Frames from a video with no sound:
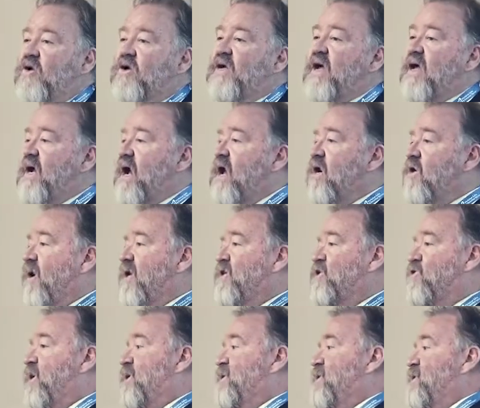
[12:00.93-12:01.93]
look at how do I
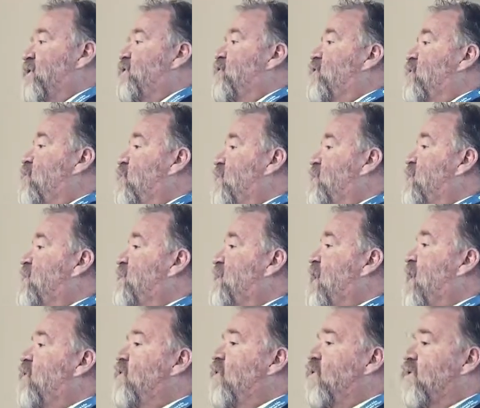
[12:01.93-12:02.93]
transition, what does
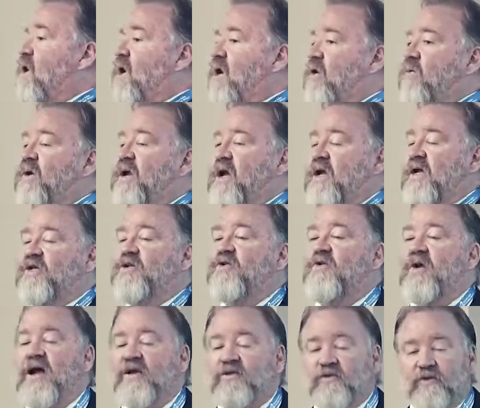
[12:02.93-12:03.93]
that look like when I
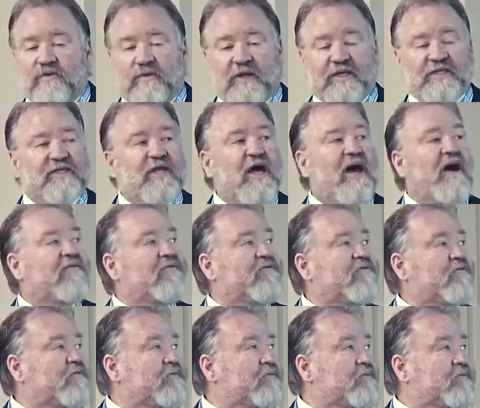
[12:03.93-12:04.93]
interact with my staff?
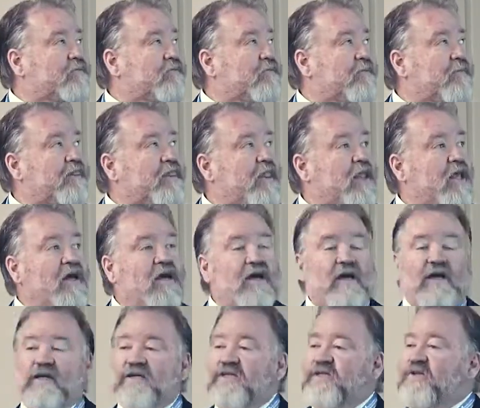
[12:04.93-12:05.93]

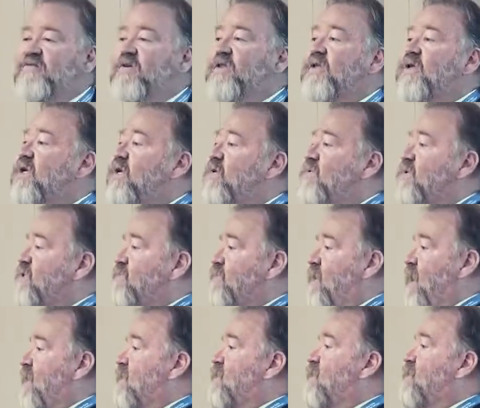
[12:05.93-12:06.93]
Civility and
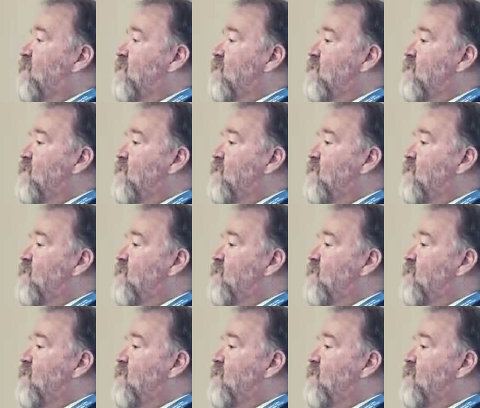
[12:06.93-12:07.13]
respect.